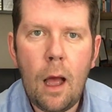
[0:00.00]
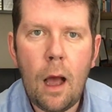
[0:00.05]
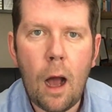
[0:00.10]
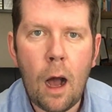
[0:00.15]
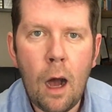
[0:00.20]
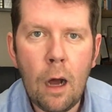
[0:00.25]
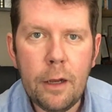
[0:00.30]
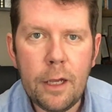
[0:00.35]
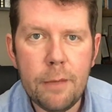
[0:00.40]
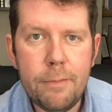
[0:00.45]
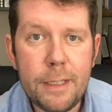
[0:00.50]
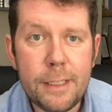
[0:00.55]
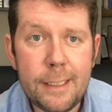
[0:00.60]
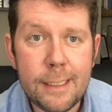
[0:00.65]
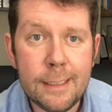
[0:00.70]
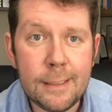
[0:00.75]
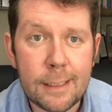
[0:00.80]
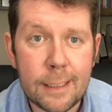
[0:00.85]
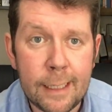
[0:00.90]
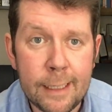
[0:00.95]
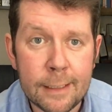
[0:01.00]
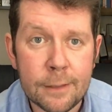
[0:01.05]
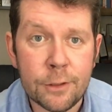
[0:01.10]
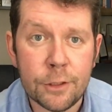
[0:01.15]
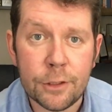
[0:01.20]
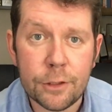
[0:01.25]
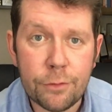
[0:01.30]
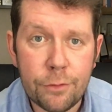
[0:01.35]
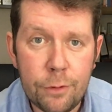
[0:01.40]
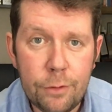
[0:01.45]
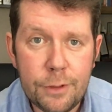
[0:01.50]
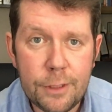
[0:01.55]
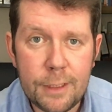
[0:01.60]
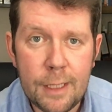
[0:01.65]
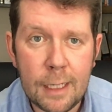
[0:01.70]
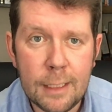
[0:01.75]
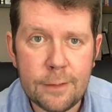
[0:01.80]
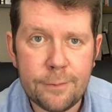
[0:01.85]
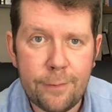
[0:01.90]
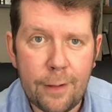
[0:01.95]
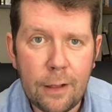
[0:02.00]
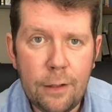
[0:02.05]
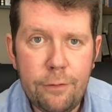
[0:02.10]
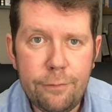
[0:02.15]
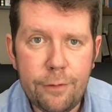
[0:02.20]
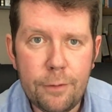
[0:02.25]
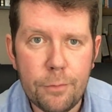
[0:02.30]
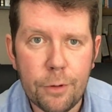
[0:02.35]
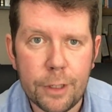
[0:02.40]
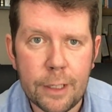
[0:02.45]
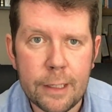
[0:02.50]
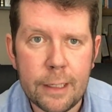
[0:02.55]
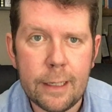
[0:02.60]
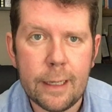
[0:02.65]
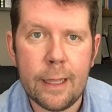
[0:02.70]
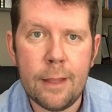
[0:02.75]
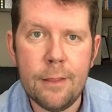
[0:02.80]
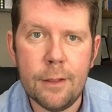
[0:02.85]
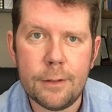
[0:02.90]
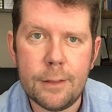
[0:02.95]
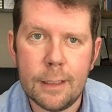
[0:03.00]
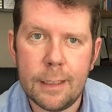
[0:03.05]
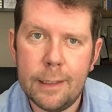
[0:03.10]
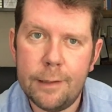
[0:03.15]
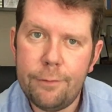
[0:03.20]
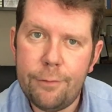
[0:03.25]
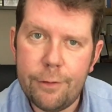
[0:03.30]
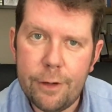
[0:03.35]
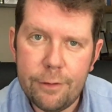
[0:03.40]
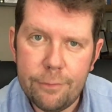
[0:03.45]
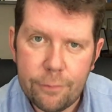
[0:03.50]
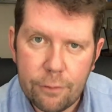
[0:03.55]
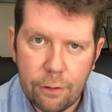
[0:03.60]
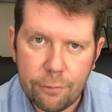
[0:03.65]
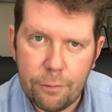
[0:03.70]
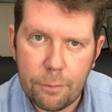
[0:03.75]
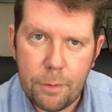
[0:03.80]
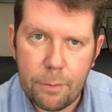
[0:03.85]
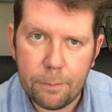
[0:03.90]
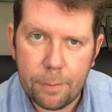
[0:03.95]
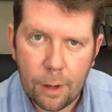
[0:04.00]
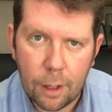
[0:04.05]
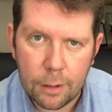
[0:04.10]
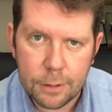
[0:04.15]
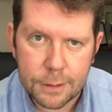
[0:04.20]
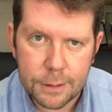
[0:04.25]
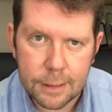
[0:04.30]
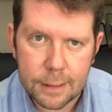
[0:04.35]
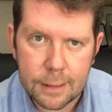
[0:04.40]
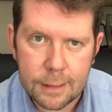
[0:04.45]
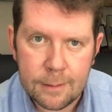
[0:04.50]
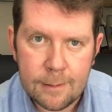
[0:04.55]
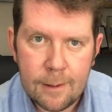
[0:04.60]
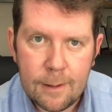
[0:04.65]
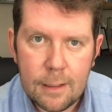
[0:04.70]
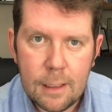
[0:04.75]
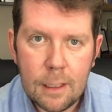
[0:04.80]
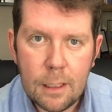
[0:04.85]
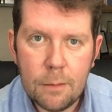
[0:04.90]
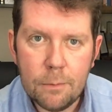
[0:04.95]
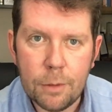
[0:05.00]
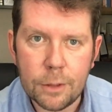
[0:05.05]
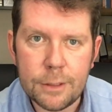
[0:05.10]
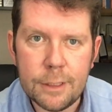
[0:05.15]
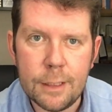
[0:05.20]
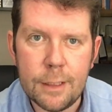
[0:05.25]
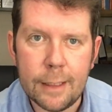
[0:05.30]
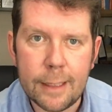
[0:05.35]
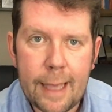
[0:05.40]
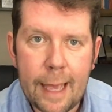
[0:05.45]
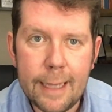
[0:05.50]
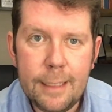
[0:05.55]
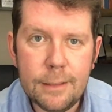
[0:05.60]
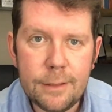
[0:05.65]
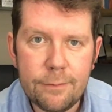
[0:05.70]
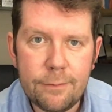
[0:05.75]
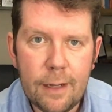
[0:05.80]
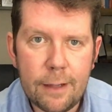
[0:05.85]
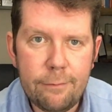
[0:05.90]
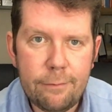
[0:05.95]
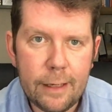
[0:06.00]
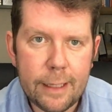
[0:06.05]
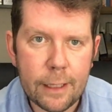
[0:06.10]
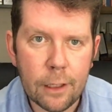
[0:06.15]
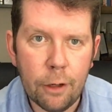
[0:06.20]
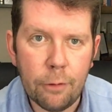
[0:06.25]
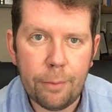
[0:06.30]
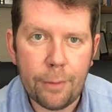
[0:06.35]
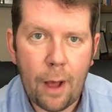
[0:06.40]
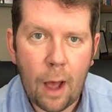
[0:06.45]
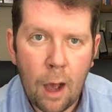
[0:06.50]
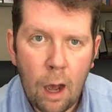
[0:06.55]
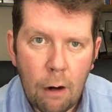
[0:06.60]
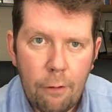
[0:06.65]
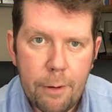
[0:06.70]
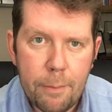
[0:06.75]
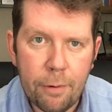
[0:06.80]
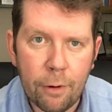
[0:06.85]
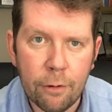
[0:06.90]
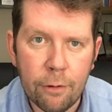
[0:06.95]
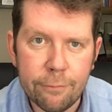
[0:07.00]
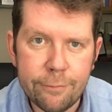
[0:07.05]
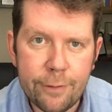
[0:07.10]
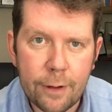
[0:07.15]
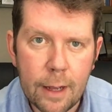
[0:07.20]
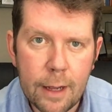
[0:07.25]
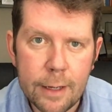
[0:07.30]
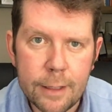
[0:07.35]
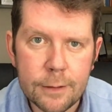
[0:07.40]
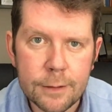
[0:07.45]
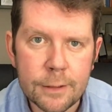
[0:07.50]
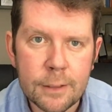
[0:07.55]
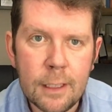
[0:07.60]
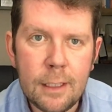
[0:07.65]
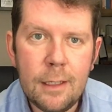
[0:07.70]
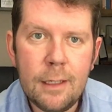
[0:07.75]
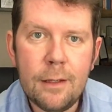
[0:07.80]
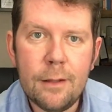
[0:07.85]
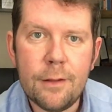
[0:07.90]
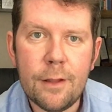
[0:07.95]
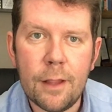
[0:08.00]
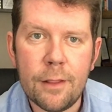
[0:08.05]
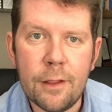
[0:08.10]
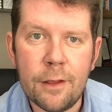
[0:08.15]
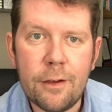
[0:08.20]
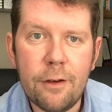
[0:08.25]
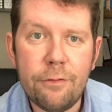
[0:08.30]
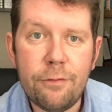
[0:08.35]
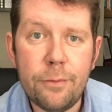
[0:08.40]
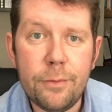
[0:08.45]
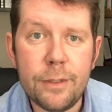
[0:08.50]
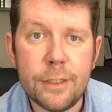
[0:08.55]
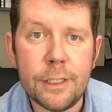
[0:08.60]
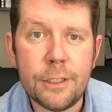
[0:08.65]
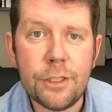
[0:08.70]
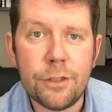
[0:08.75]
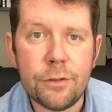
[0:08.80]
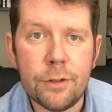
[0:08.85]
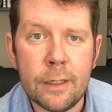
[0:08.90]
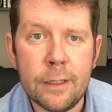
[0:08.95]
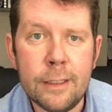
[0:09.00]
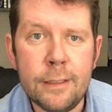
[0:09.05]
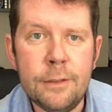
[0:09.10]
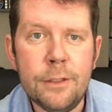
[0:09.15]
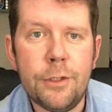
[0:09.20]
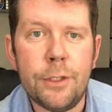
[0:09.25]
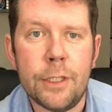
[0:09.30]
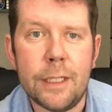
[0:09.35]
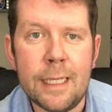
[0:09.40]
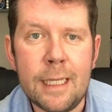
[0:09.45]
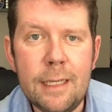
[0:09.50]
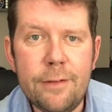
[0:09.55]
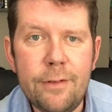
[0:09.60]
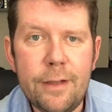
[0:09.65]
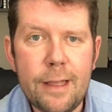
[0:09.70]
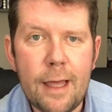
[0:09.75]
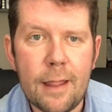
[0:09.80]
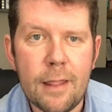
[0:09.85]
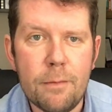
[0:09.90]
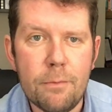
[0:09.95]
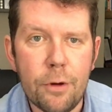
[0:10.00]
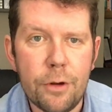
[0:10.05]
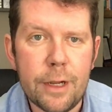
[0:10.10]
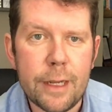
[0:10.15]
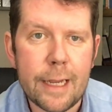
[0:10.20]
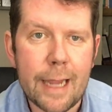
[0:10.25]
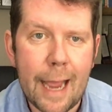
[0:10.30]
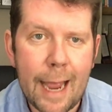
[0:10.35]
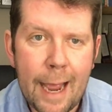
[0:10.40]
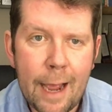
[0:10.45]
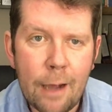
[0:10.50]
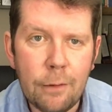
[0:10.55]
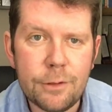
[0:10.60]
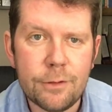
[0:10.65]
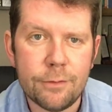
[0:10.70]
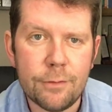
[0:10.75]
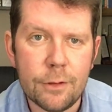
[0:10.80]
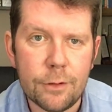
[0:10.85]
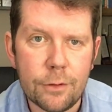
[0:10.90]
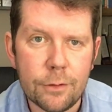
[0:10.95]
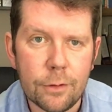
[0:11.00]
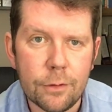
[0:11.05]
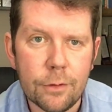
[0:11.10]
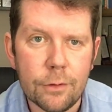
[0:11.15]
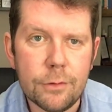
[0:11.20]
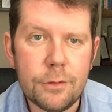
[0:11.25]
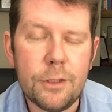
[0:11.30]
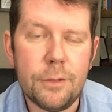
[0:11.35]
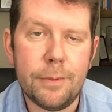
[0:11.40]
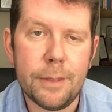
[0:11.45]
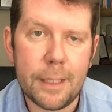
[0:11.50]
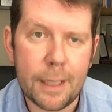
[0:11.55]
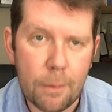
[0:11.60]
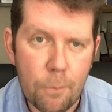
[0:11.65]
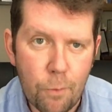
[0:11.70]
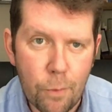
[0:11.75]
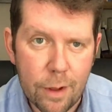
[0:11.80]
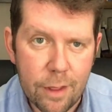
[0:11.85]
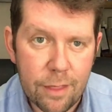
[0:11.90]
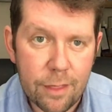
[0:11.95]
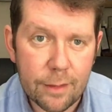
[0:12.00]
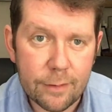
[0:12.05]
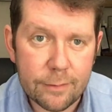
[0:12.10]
Our committee is here to scrutinise value for money in the delivery of government policy. But in the case of levelling up, our report finds that the government is struggling to even get the money out of the door to begin with.